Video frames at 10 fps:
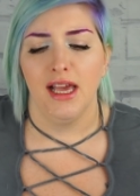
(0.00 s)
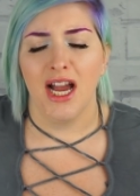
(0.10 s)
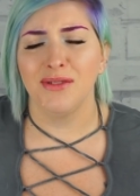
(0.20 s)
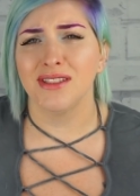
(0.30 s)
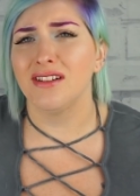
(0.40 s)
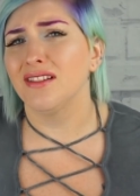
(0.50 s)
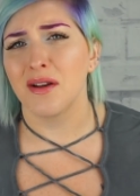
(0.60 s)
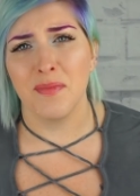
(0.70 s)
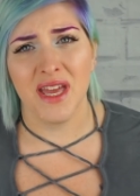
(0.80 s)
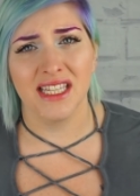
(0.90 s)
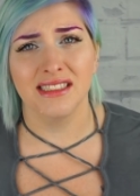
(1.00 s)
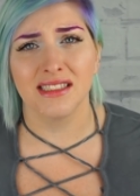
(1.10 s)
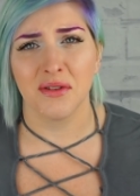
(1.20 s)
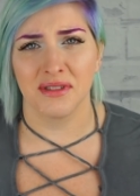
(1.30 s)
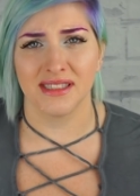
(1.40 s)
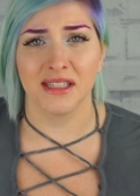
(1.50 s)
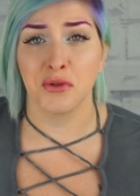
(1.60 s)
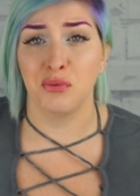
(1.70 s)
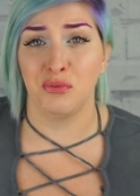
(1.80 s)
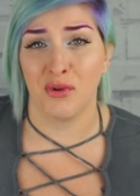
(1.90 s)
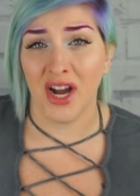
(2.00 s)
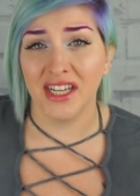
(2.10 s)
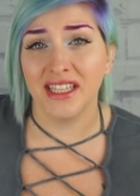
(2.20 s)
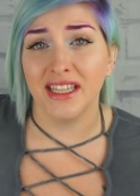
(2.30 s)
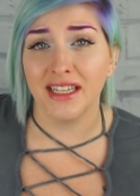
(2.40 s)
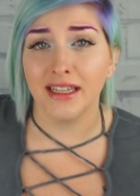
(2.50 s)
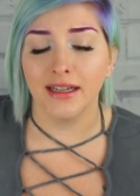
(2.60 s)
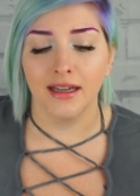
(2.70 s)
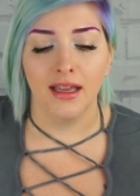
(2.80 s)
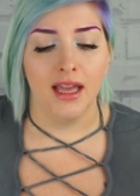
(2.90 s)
I was on a lot of meds, so I was like crying.